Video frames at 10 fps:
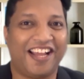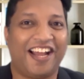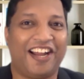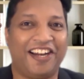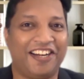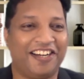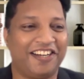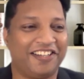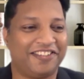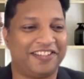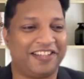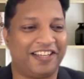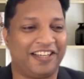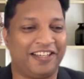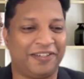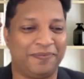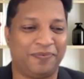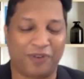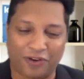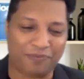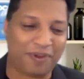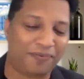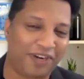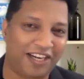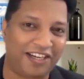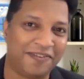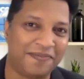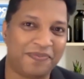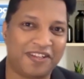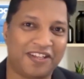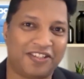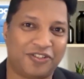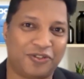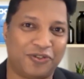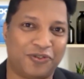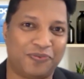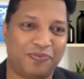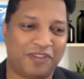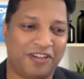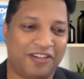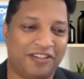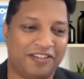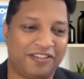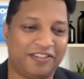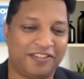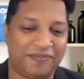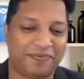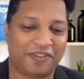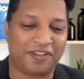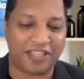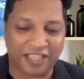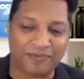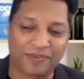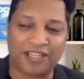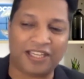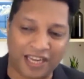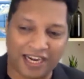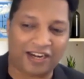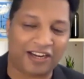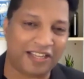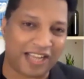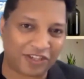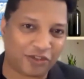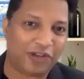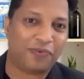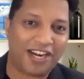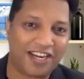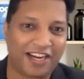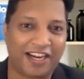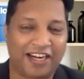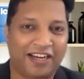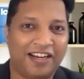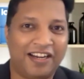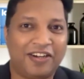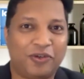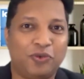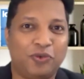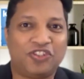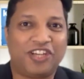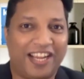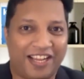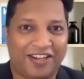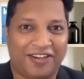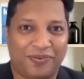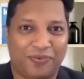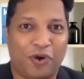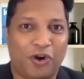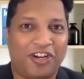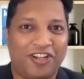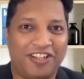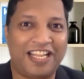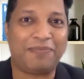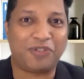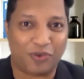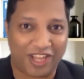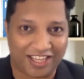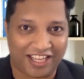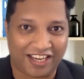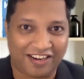And one of my friend, so he actually went ahead to check what names were there.